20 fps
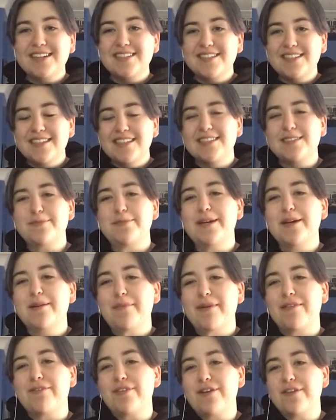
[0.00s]
it's me. I'm
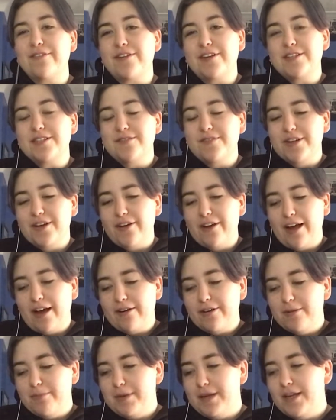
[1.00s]
back for another YouTube video. How
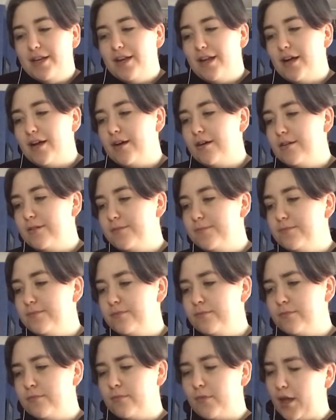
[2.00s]
you been? I
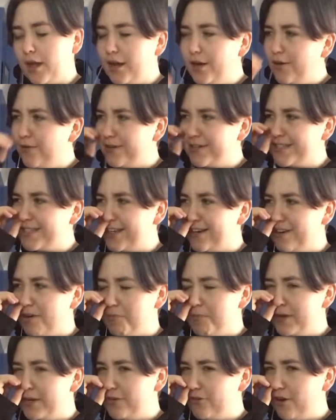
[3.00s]
know I said I'll
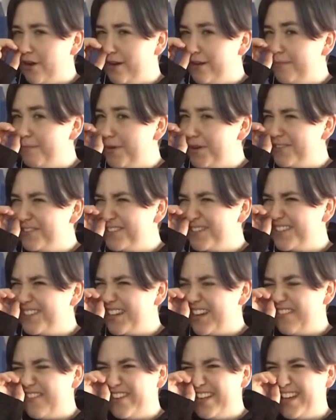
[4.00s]
be trying to post
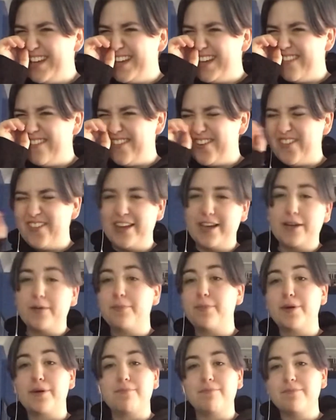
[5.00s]
every week,
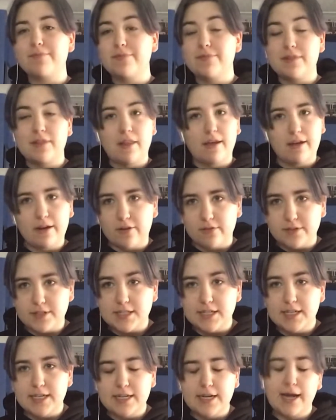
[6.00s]
but that
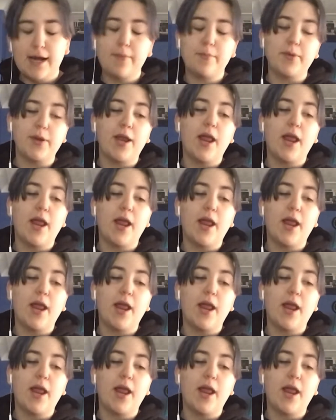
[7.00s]
obviously didn't happen.